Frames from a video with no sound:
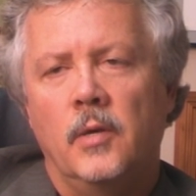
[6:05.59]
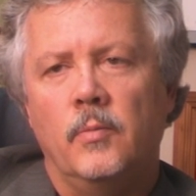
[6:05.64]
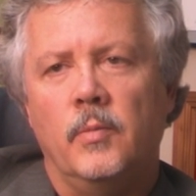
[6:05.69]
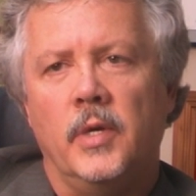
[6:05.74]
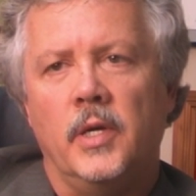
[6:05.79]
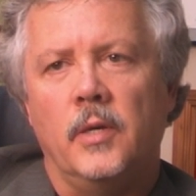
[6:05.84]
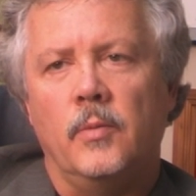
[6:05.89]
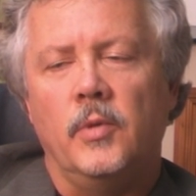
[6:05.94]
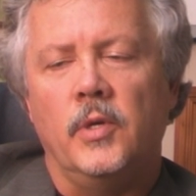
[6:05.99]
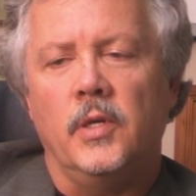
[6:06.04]

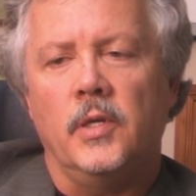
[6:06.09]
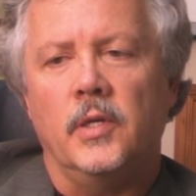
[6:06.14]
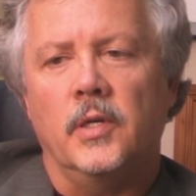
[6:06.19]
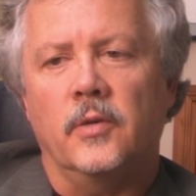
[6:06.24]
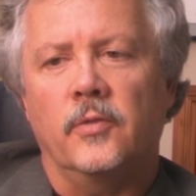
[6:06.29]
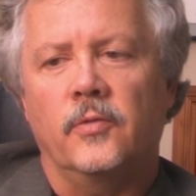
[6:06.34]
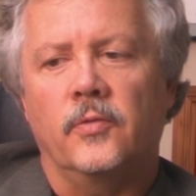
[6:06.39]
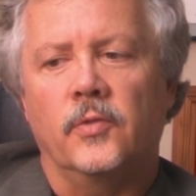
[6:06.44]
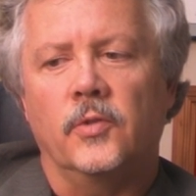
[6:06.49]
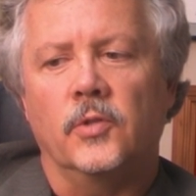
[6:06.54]
Maybe
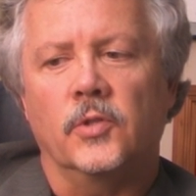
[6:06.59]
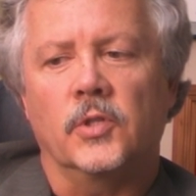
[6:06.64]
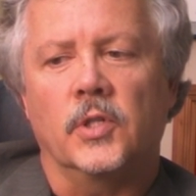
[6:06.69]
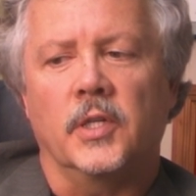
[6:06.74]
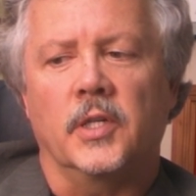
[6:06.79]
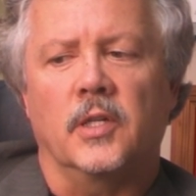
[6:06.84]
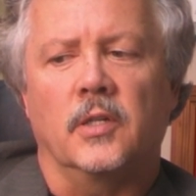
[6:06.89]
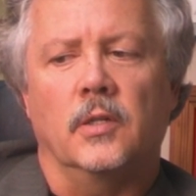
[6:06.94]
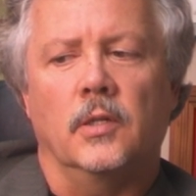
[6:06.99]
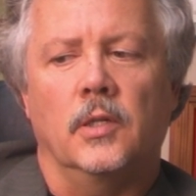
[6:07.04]
if there's
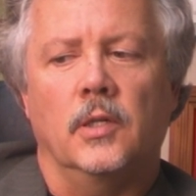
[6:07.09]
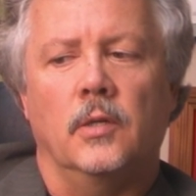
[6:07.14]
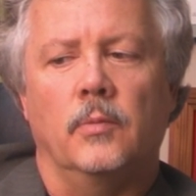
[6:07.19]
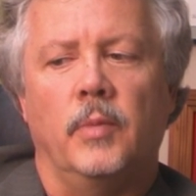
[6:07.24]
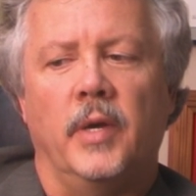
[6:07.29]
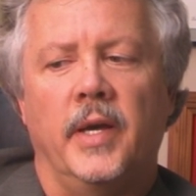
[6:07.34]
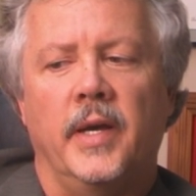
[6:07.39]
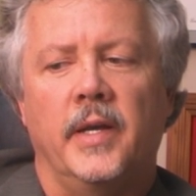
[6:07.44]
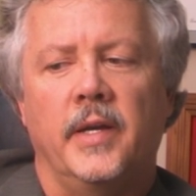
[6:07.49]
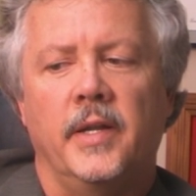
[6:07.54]
like a
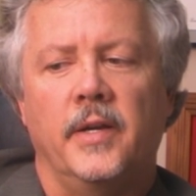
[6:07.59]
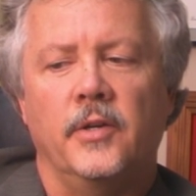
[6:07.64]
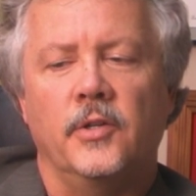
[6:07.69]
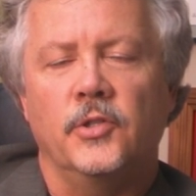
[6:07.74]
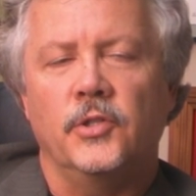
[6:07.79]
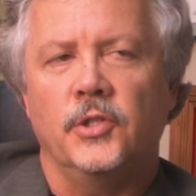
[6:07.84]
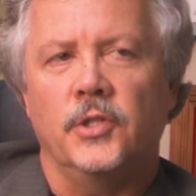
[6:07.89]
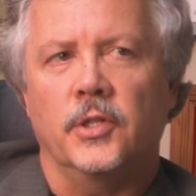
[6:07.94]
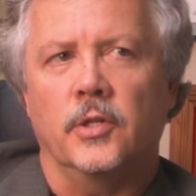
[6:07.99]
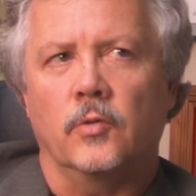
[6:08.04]
bad
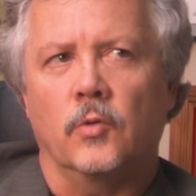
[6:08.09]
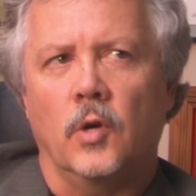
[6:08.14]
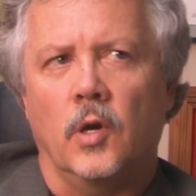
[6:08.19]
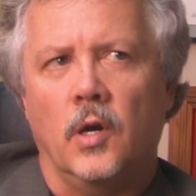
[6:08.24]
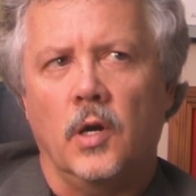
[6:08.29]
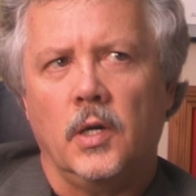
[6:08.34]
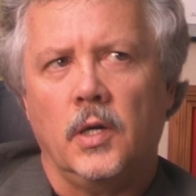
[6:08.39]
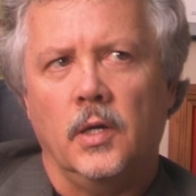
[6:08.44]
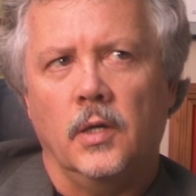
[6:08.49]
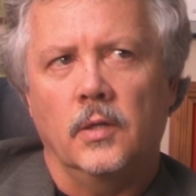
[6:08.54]
energy in a
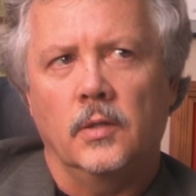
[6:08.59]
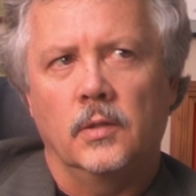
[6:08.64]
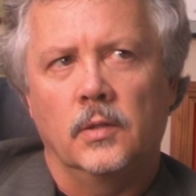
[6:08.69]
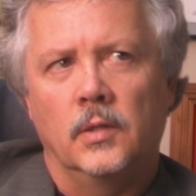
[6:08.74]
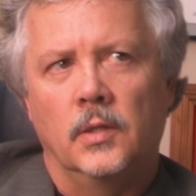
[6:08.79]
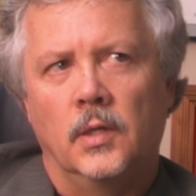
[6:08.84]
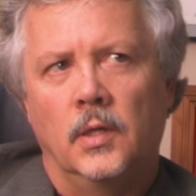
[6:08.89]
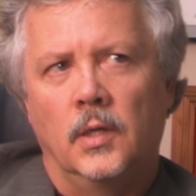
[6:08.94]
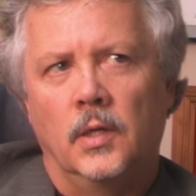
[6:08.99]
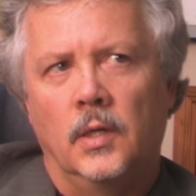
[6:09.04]
rock,
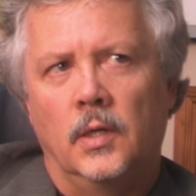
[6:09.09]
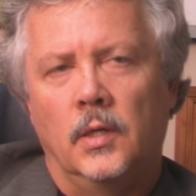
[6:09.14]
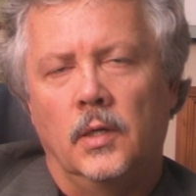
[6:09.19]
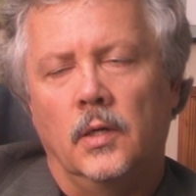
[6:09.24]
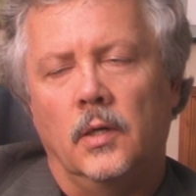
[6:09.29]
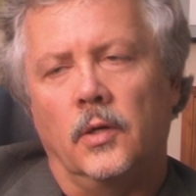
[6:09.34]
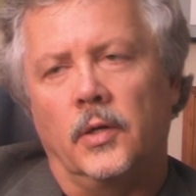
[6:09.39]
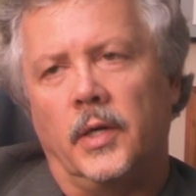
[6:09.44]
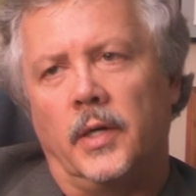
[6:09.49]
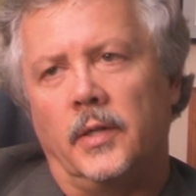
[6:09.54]

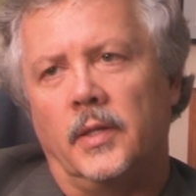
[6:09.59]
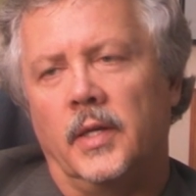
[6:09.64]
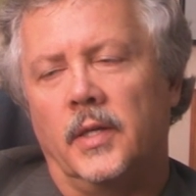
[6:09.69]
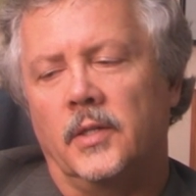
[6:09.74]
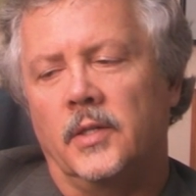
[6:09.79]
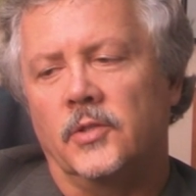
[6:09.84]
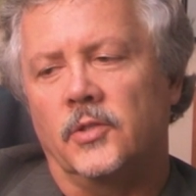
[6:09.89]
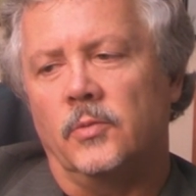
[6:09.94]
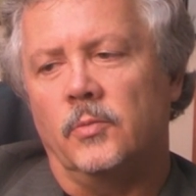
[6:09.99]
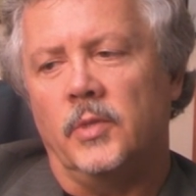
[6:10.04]
okay,
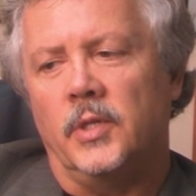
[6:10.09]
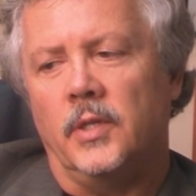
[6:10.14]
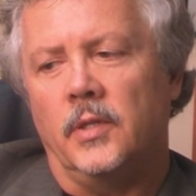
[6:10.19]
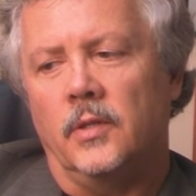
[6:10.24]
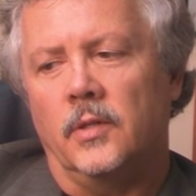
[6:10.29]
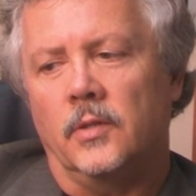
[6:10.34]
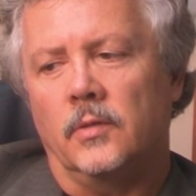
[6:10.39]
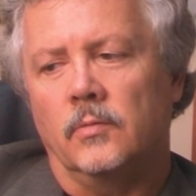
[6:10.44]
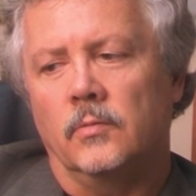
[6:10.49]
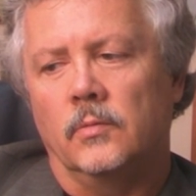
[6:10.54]
that doesn't
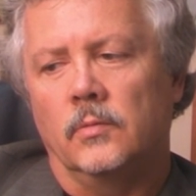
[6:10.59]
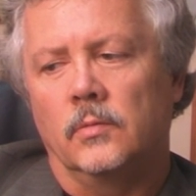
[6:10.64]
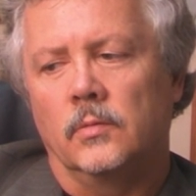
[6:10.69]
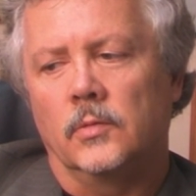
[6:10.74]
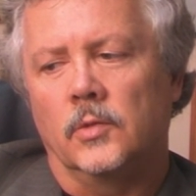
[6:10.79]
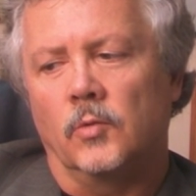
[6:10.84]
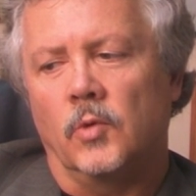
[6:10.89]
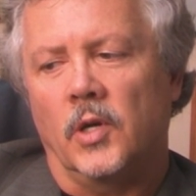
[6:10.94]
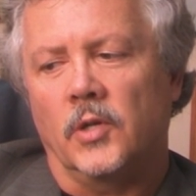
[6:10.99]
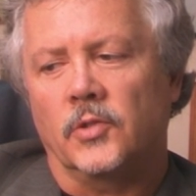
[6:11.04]
mean that
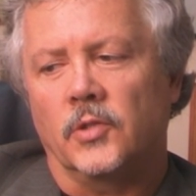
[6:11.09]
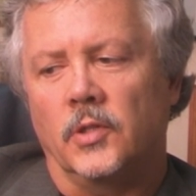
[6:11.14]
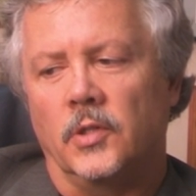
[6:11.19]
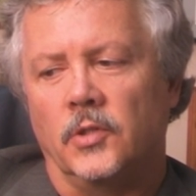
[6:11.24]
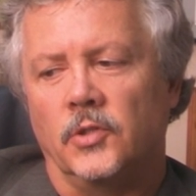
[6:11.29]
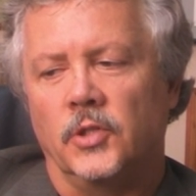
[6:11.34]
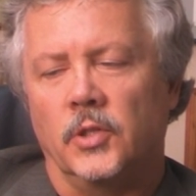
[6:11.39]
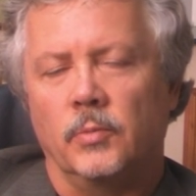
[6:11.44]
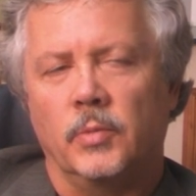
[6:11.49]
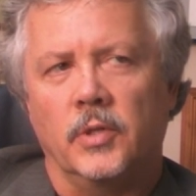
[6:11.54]
the rock's going
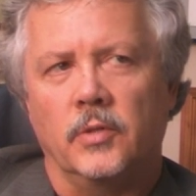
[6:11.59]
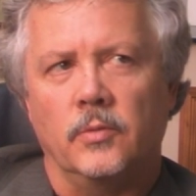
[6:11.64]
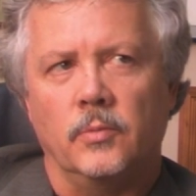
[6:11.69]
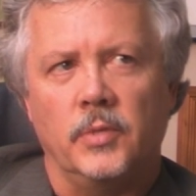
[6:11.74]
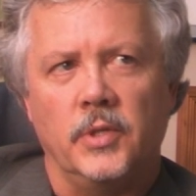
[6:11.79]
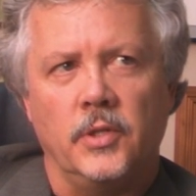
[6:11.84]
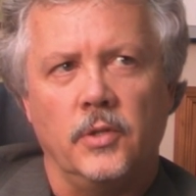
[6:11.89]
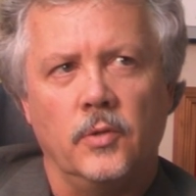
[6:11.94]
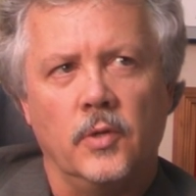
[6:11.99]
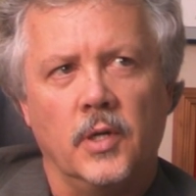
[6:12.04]
to jump out and
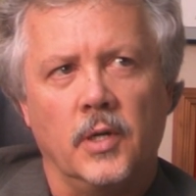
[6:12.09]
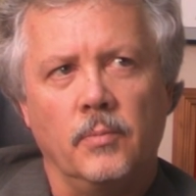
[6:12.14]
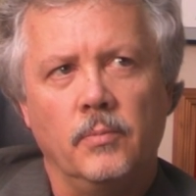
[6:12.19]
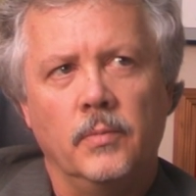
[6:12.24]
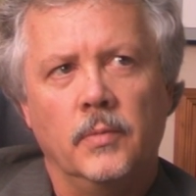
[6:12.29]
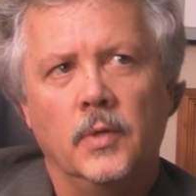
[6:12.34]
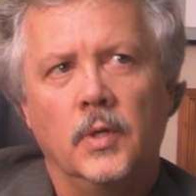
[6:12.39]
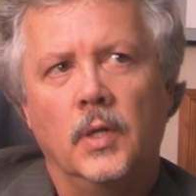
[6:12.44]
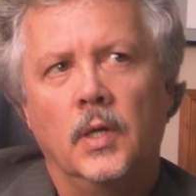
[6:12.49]
beat you up,